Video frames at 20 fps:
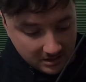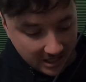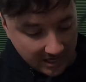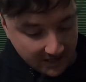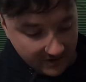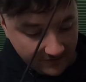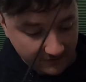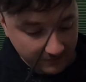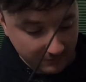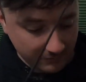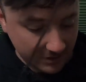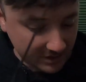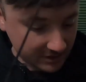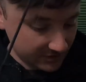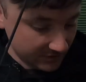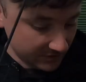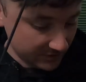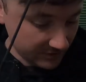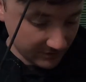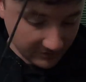I've
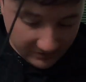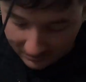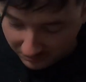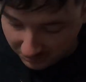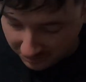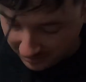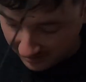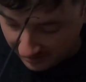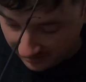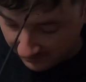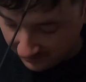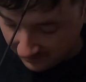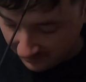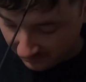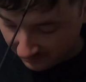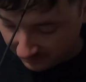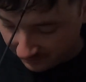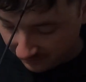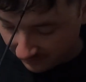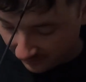meant to do it, but
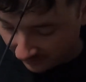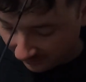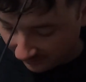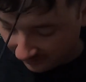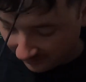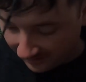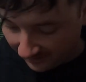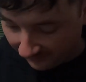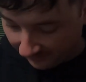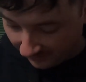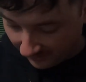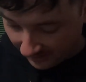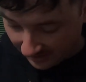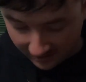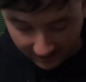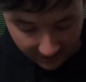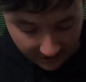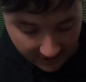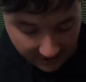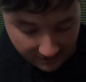clearly I
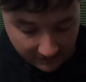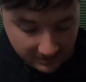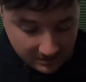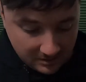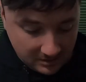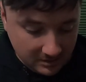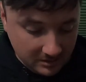forgot again.